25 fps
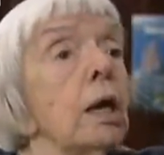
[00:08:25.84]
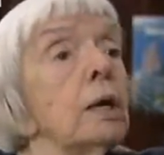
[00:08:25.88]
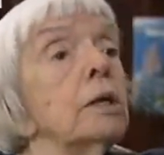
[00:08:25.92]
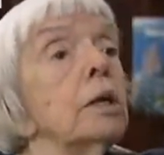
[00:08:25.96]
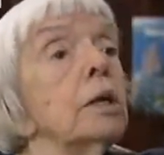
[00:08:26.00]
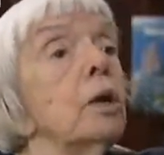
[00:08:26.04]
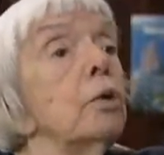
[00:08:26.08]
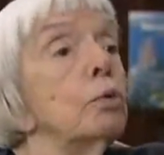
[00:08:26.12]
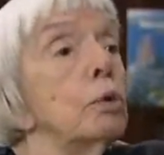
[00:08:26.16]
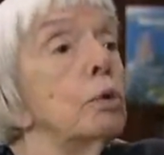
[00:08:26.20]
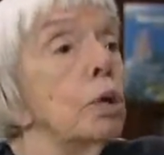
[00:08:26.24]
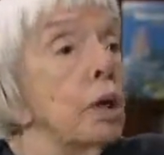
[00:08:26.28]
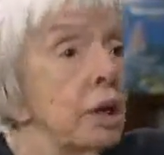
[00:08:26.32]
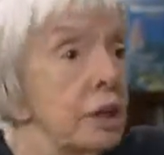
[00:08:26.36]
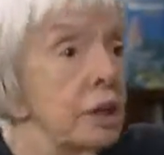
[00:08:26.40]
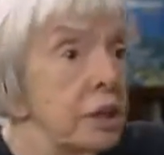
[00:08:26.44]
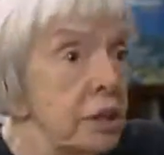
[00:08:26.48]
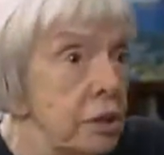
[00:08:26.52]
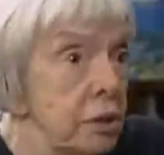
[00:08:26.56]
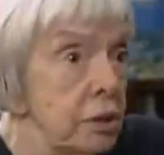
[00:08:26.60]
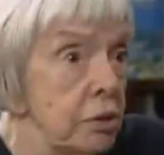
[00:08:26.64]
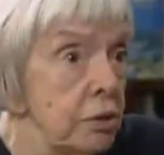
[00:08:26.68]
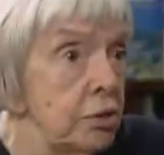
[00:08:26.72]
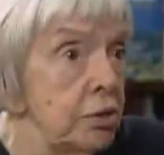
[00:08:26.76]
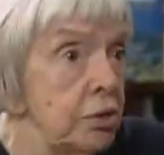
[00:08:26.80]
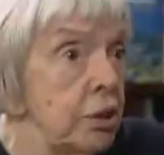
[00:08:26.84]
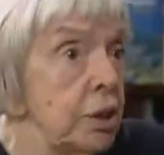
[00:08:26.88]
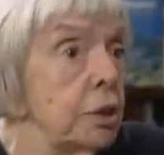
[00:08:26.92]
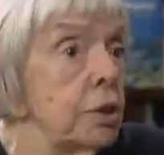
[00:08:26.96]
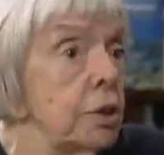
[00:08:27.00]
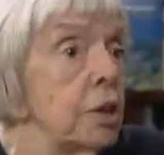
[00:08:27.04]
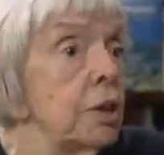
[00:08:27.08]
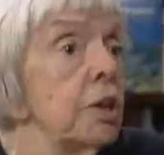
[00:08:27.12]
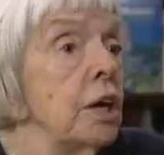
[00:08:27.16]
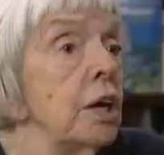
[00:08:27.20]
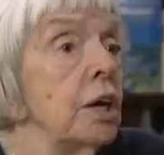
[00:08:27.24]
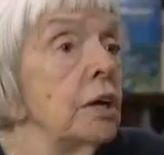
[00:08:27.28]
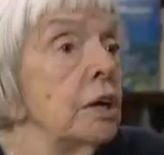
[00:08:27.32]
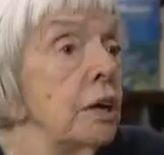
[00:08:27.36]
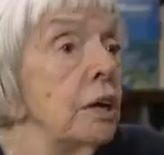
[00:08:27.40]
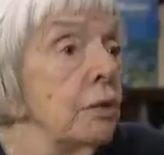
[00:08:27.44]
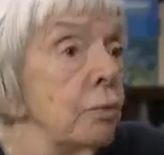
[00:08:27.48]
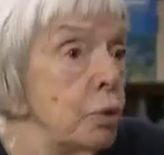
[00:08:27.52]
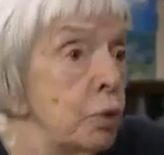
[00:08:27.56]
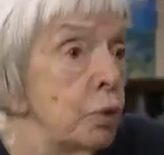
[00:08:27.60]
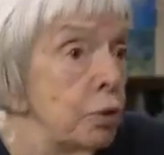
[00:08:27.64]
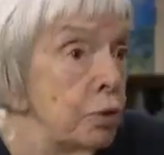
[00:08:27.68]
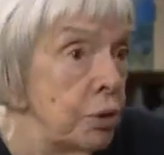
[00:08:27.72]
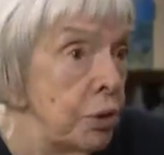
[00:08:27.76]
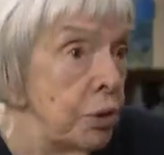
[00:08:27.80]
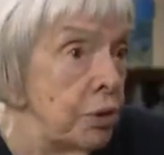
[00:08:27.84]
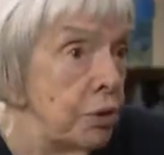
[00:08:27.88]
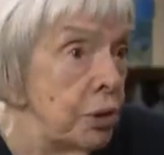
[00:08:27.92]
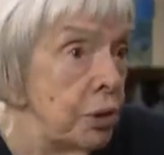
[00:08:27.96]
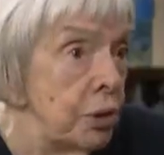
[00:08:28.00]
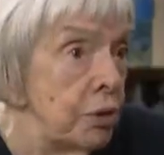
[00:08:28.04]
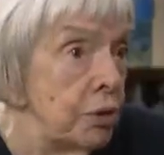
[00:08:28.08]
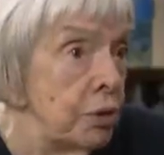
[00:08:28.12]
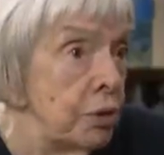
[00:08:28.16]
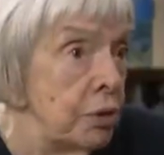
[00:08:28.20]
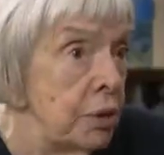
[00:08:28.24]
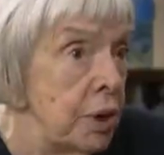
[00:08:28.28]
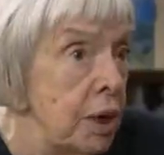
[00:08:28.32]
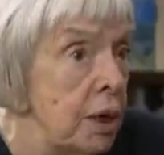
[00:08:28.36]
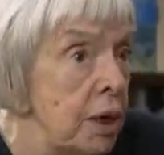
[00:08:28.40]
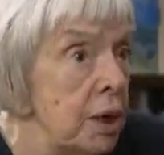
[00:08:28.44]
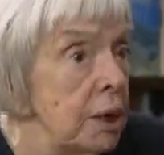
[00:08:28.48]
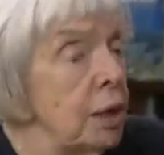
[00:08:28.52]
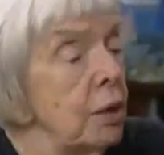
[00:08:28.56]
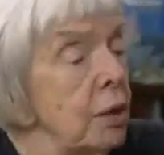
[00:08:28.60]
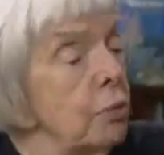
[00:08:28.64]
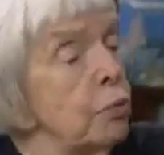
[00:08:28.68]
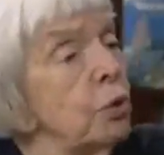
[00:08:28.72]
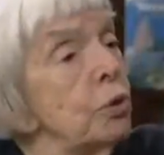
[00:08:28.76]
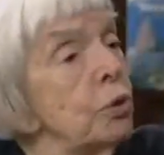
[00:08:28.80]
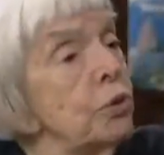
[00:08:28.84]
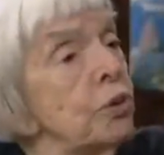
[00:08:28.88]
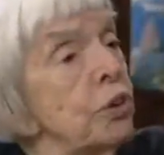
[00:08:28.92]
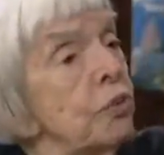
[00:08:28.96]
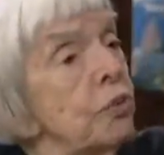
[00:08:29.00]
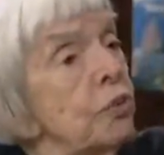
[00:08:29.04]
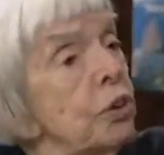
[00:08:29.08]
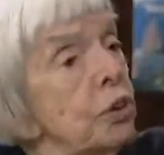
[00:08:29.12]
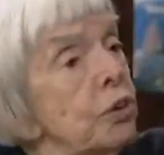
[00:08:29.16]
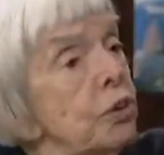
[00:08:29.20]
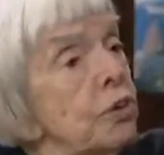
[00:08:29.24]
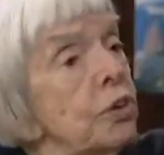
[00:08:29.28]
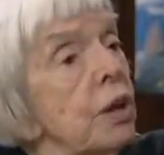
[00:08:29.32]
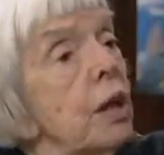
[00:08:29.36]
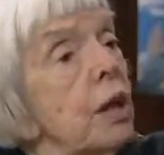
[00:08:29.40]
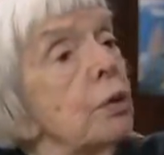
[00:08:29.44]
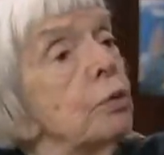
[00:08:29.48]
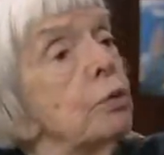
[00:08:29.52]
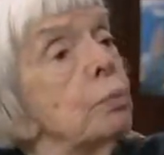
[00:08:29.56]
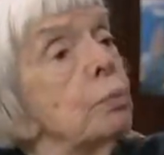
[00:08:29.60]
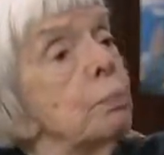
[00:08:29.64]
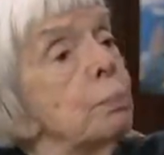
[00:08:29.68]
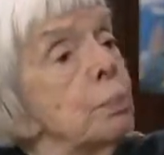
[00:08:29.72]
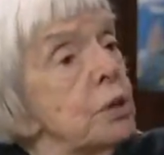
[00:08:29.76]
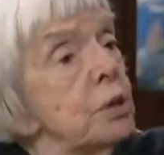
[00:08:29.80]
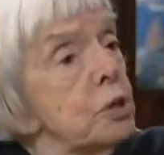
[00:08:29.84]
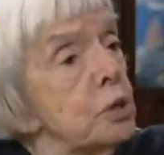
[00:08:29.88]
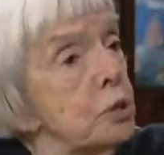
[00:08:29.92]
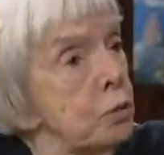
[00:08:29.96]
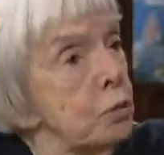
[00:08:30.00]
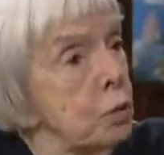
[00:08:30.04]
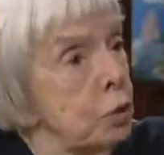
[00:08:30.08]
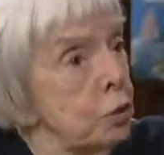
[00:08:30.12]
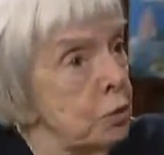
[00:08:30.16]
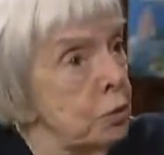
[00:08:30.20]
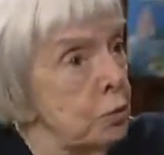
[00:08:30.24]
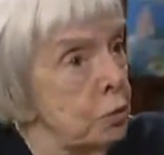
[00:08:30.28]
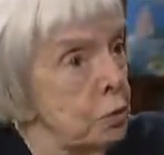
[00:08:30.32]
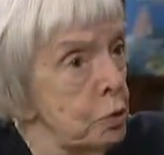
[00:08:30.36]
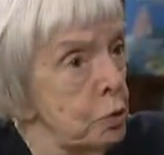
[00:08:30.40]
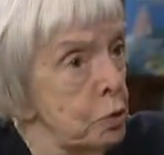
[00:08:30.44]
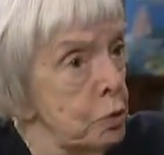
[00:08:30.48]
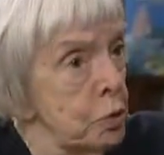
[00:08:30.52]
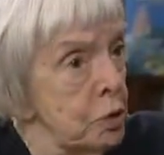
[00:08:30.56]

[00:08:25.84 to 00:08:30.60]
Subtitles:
But we do have control over how we live our lives.